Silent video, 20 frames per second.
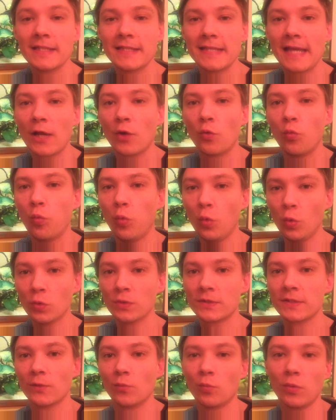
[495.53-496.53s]
the tank
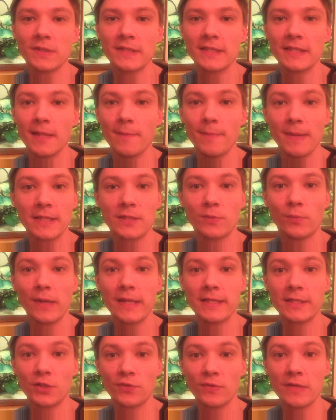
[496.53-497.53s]
water wasn't the best
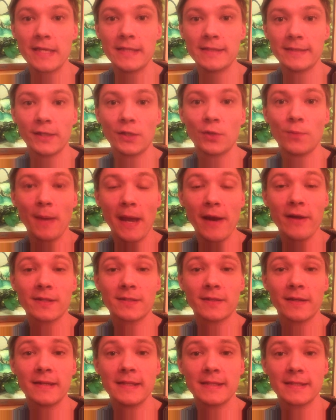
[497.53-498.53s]
way to treat internal
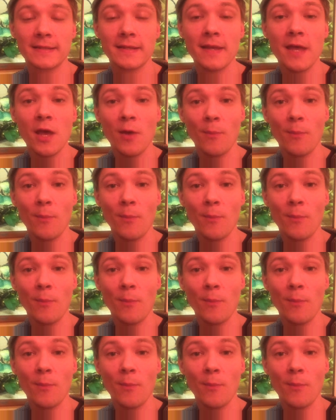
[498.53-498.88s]
parasites.